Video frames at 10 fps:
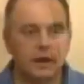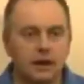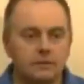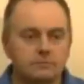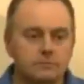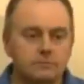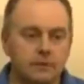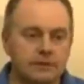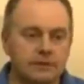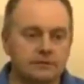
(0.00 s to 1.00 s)

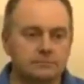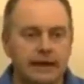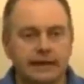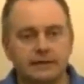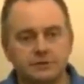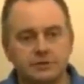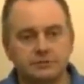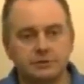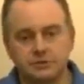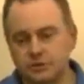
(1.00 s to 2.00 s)
I've had some back
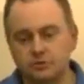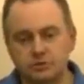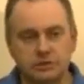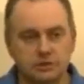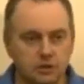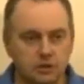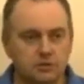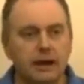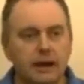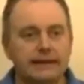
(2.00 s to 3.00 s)
injuries which resulted in a lot
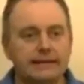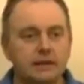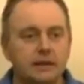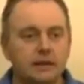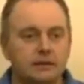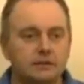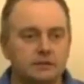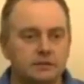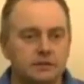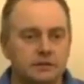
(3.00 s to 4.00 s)
of pain
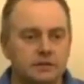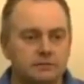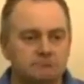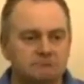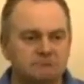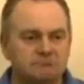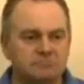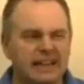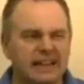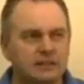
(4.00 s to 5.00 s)
to the
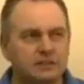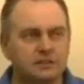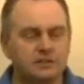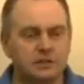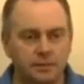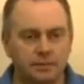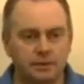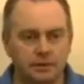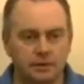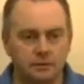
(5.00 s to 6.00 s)
deadness to the
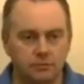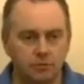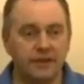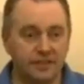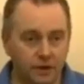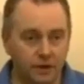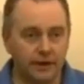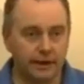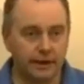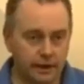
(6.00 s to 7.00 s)
upper right
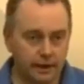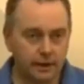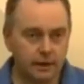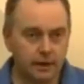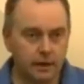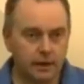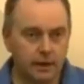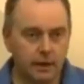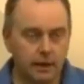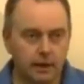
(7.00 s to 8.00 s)
thigh area.
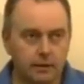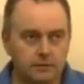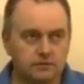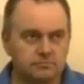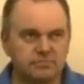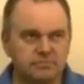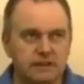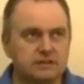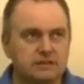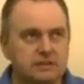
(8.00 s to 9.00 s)
And
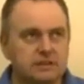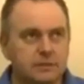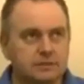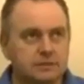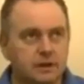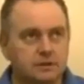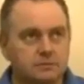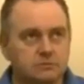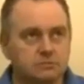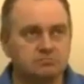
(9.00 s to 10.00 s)
about 6-7 months
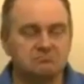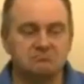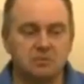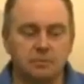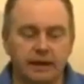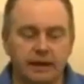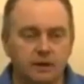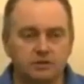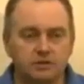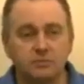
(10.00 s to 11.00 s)
ago, pain
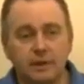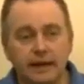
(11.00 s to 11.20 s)
got so